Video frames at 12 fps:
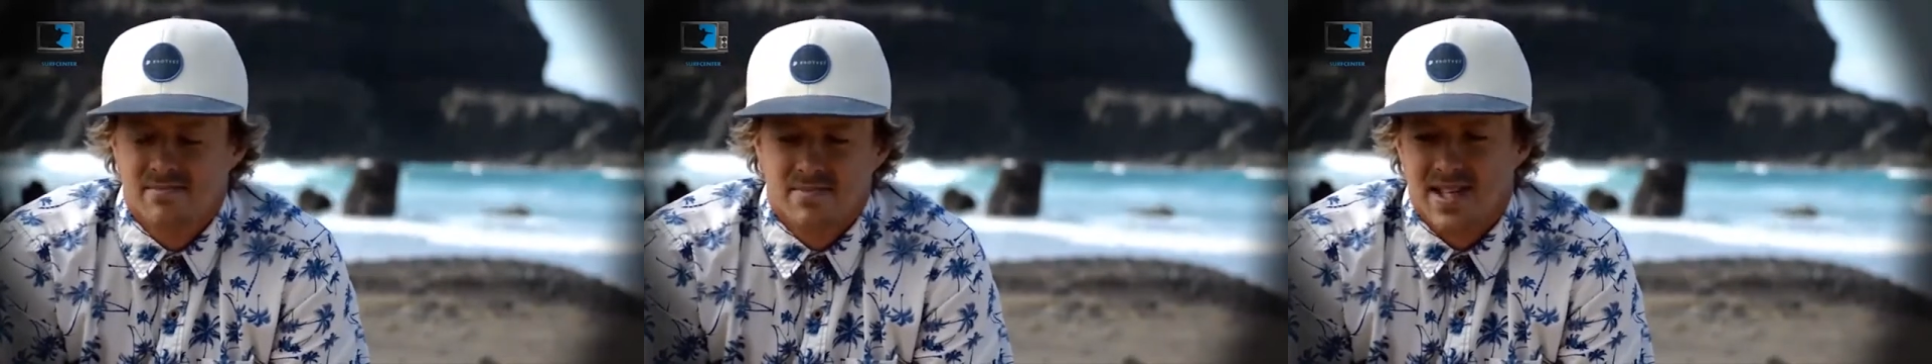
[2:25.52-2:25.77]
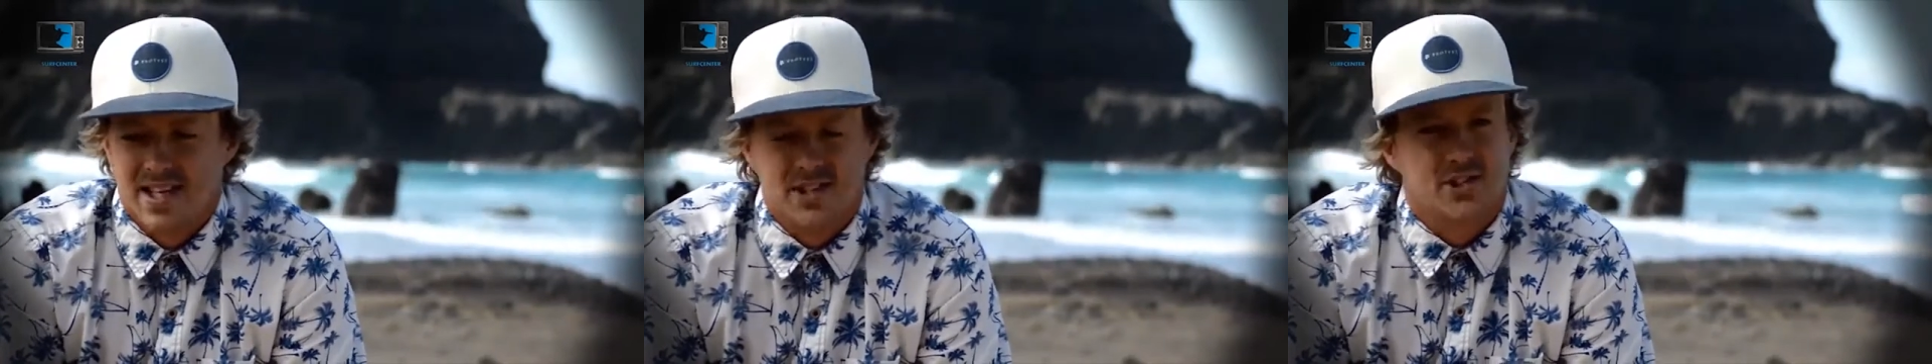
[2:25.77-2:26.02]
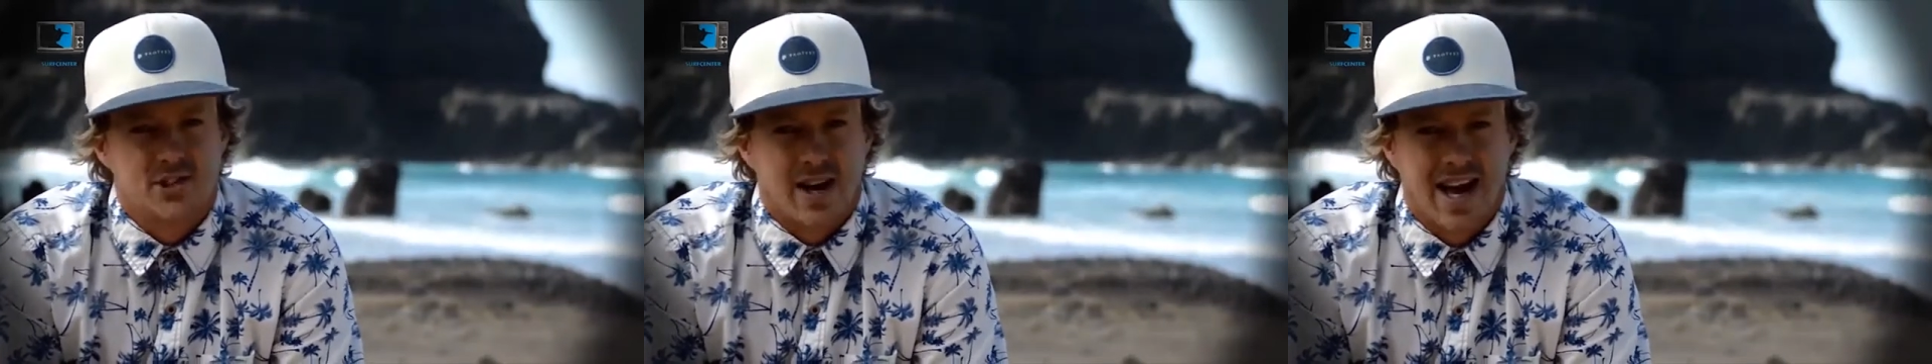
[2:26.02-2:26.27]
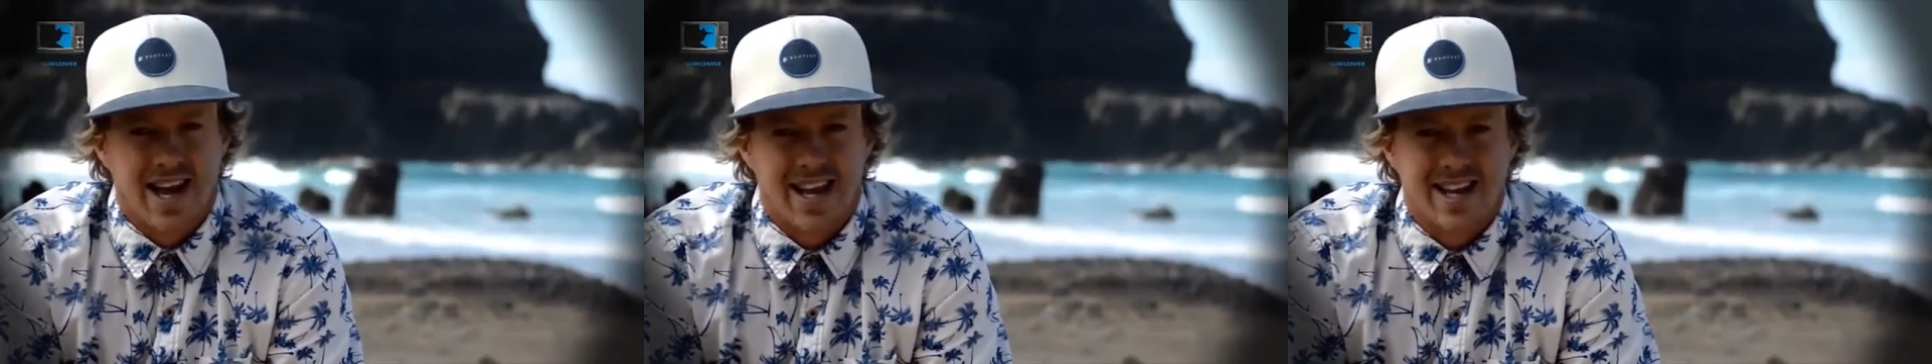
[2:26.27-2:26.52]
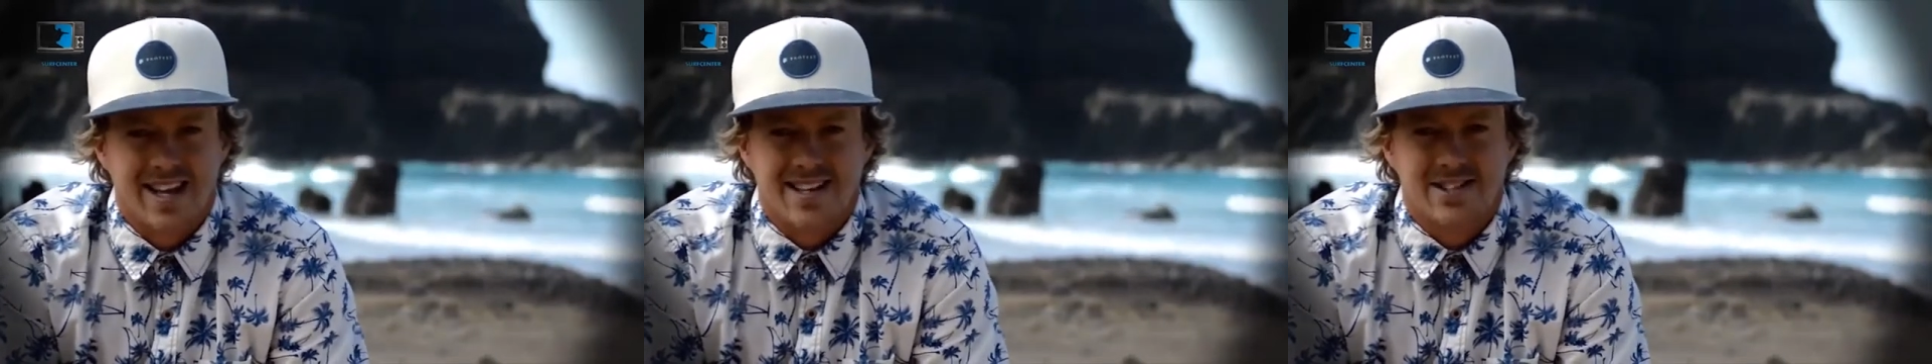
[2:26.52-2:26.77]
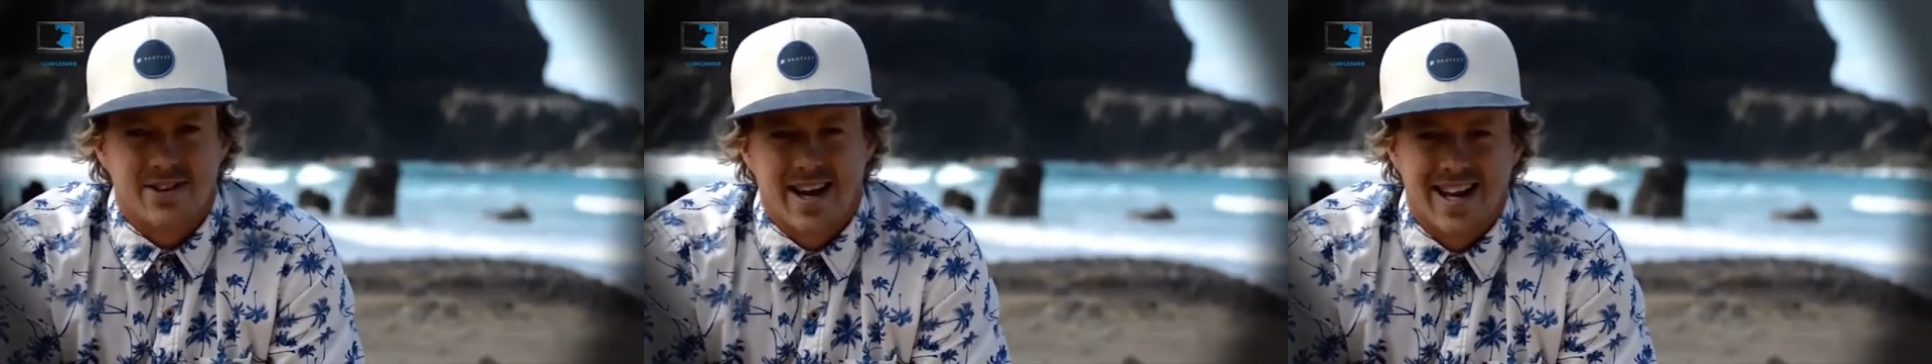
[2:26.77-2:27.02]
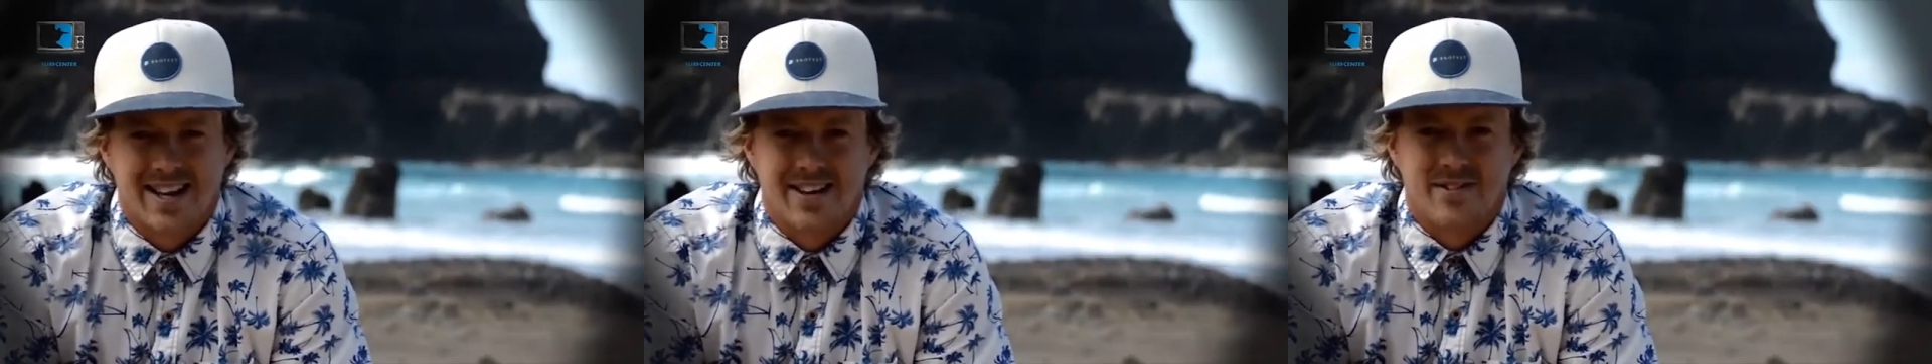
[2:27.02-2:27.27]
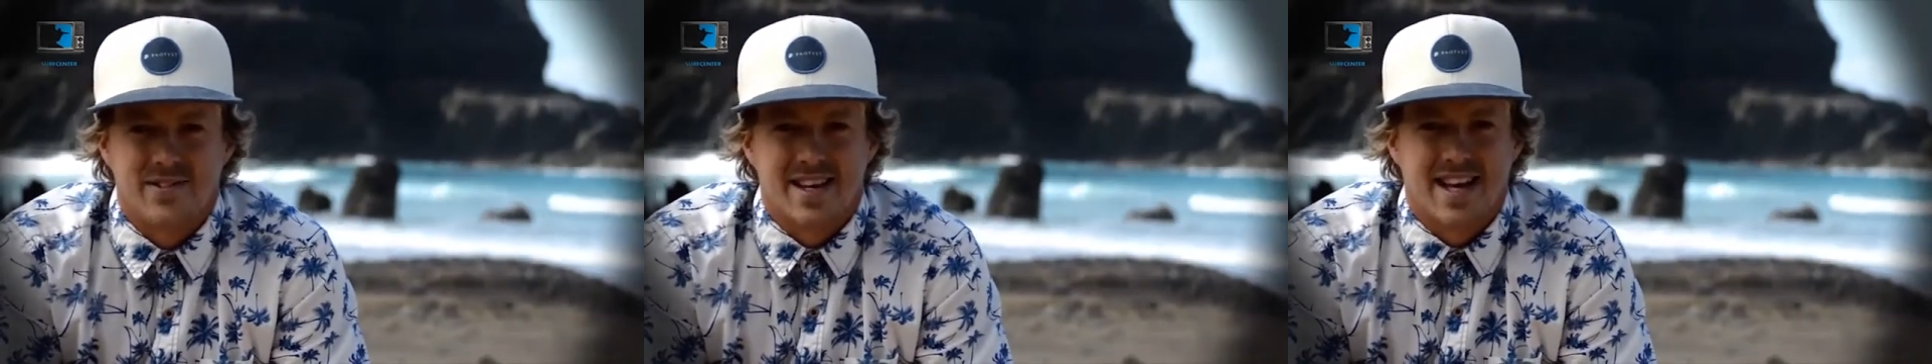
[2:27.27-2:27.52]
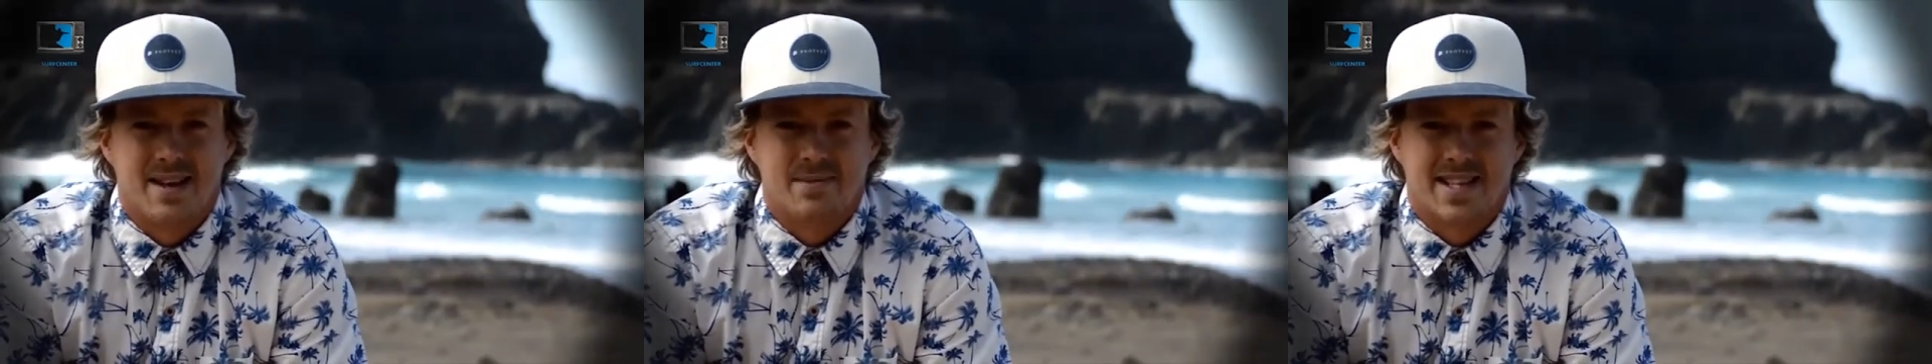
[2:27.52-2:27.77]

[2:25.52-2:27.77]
And just trying a lot of times